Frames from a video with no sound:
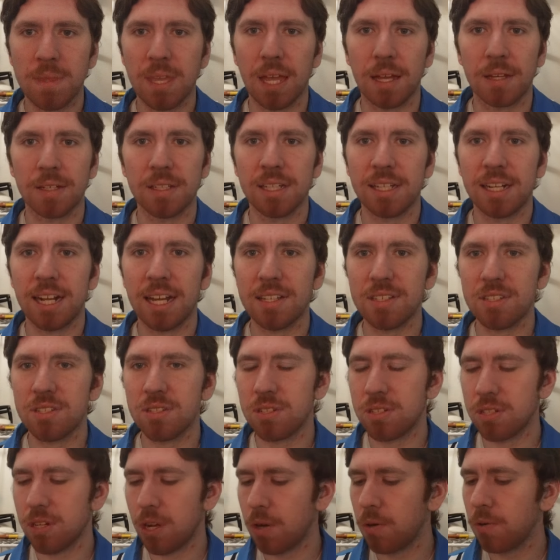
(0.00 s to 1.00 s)
Yeah, it has
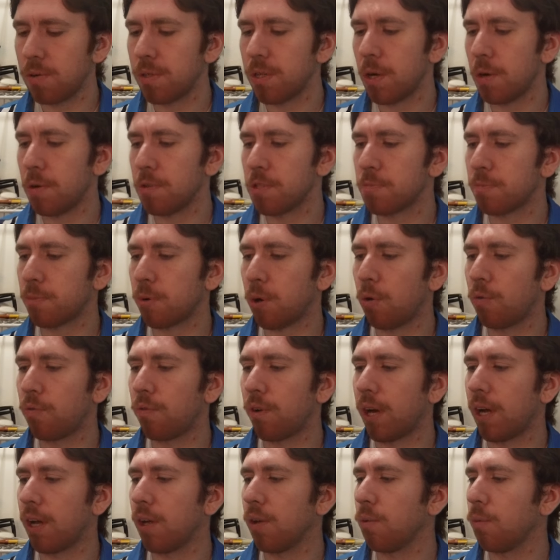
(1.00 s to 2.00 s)
no nose
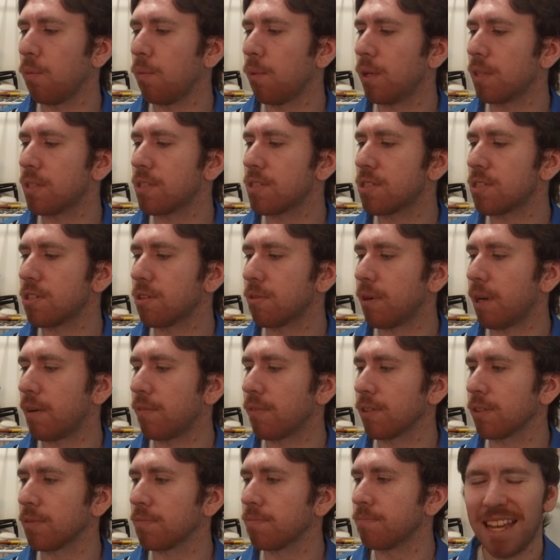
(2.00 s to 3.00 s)
profile
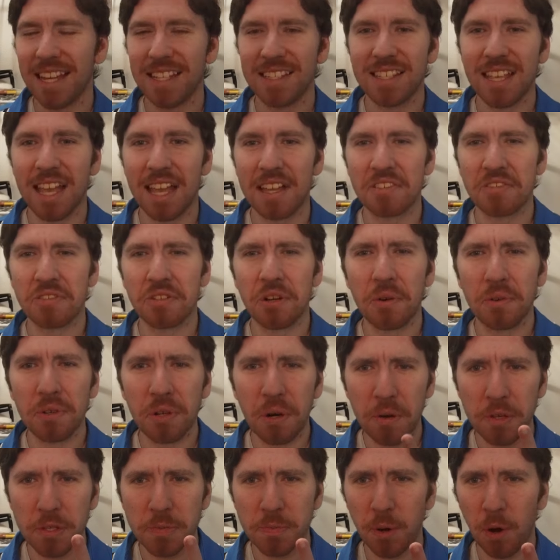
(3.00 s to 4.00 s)
whatsoever. It has no
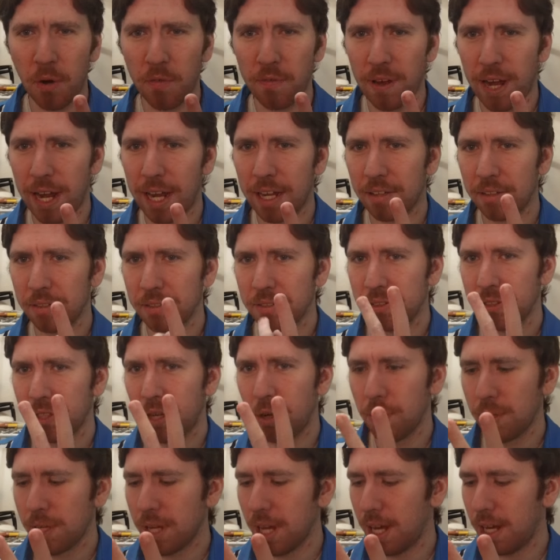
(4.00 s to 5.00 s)
nose profile,
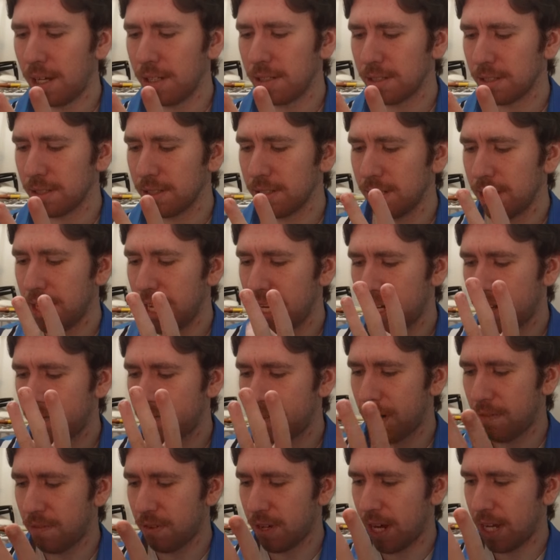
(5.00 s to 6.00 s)
no color. I've
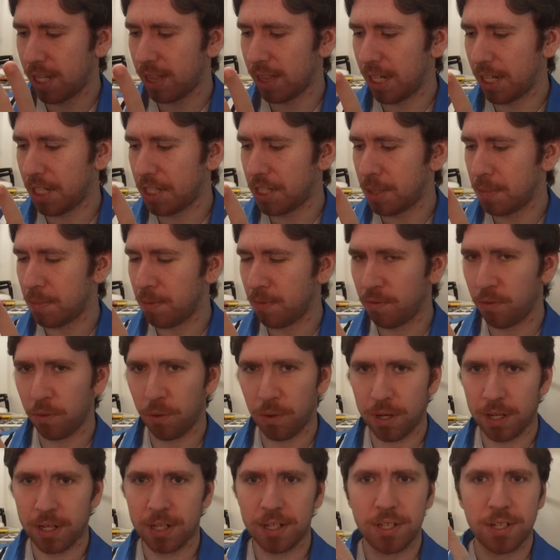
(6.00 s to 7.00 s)
never had lychee
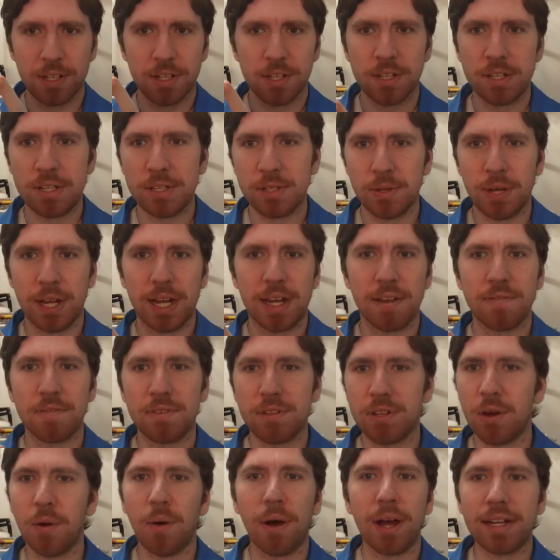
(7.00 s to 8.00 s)
before. So I have
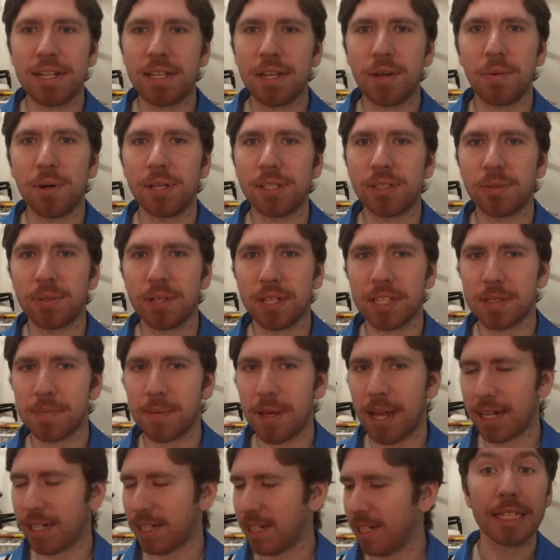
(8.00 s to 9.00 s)
no idea what to
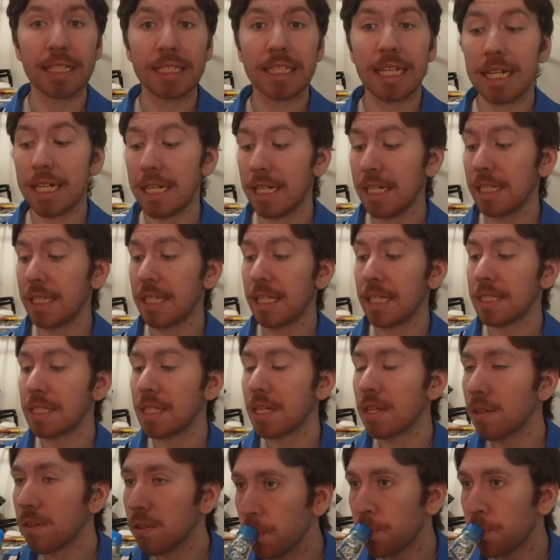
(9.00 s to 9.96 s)
expect. Let's get into this.